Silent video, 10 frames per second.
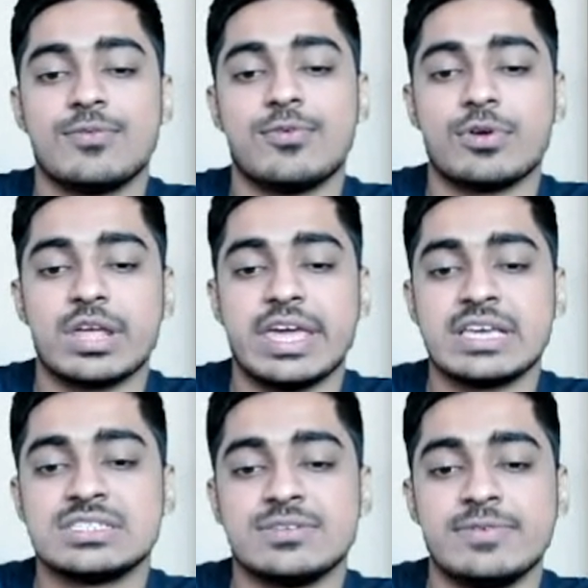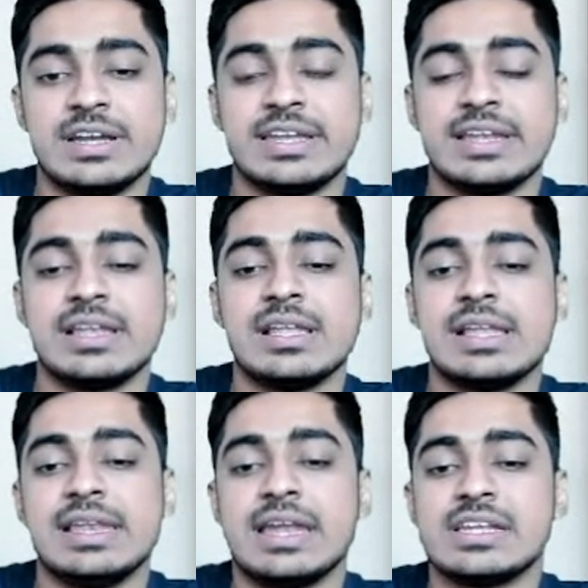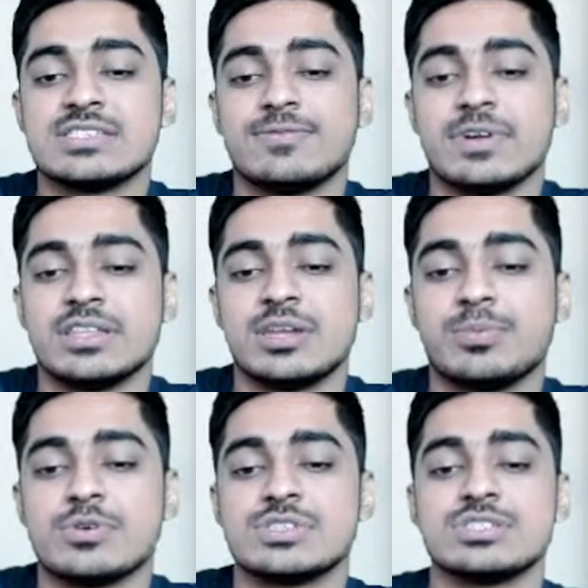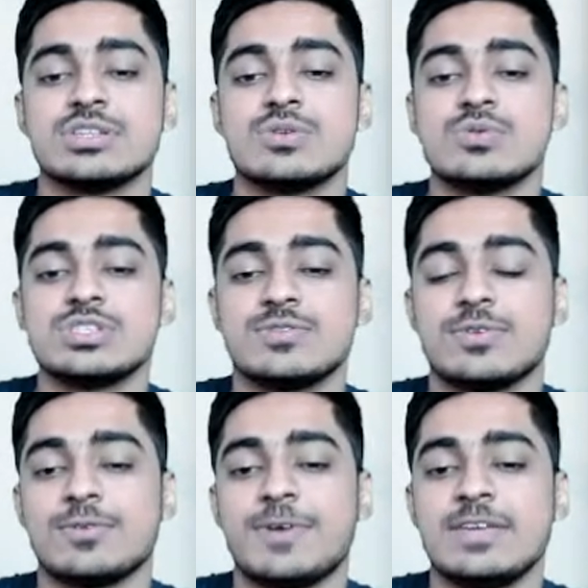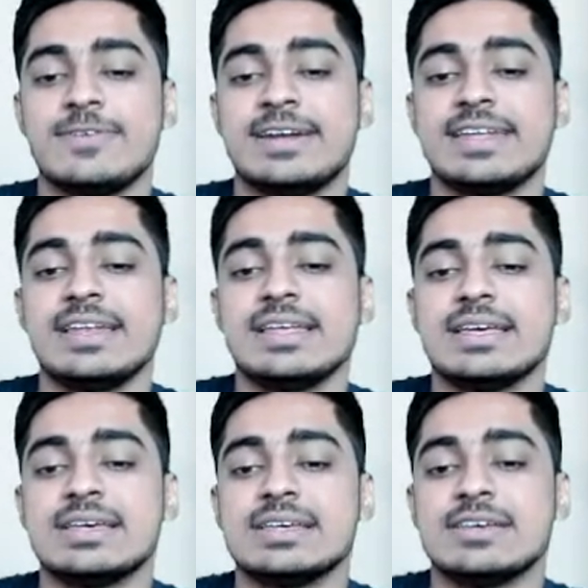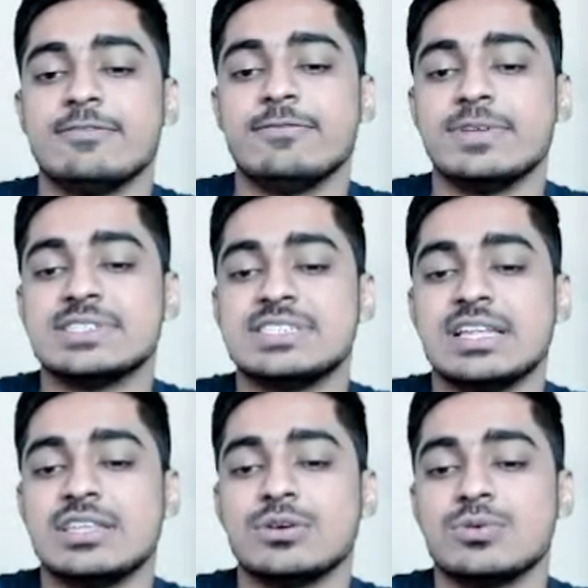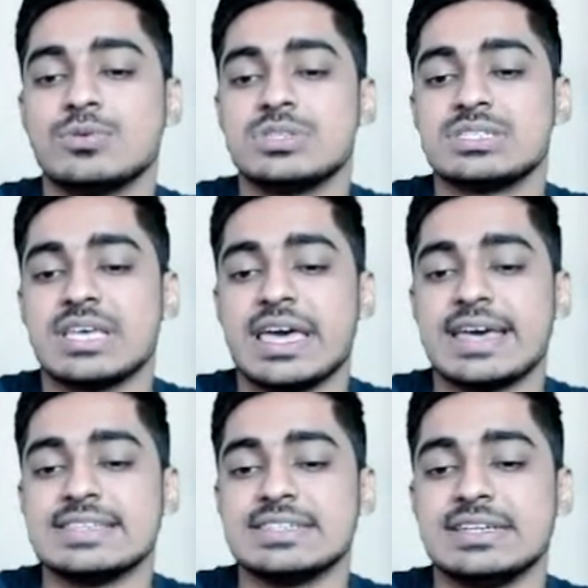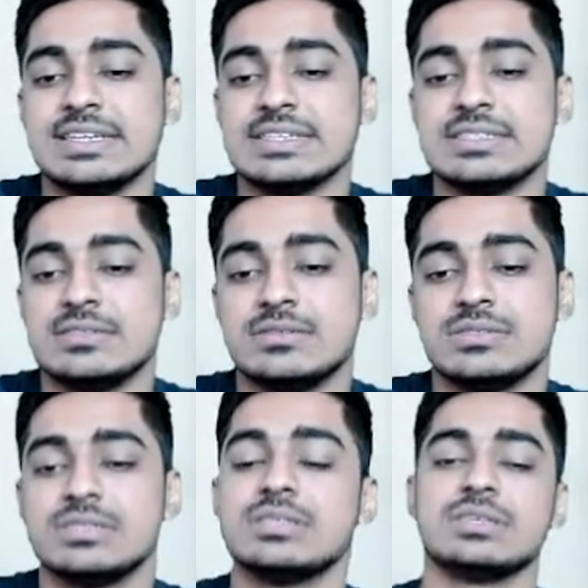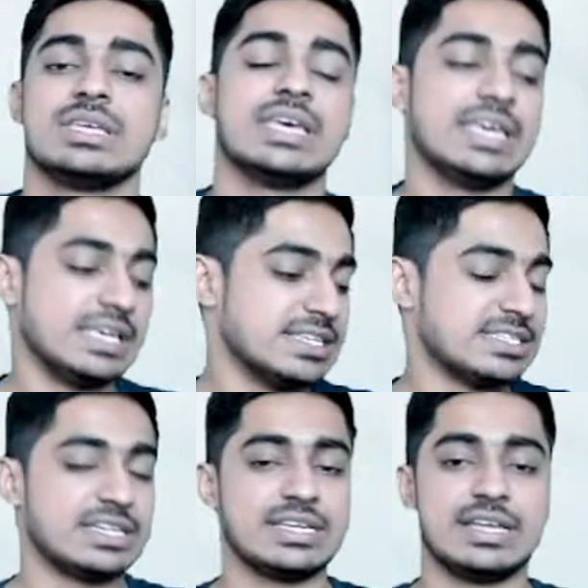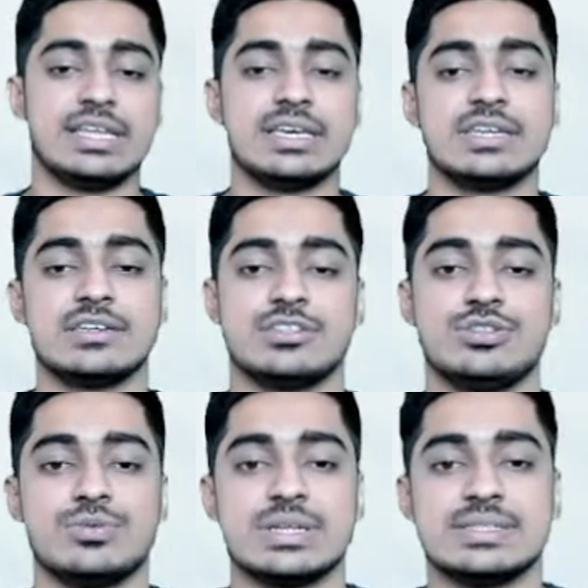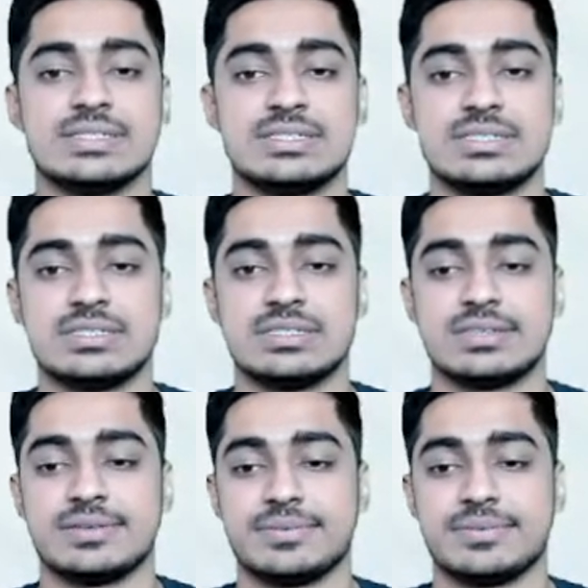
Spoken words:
For X, we'll tell let us further process the goods. For Y, we'll tell we'll sell the goods as it is. Is it clear, students?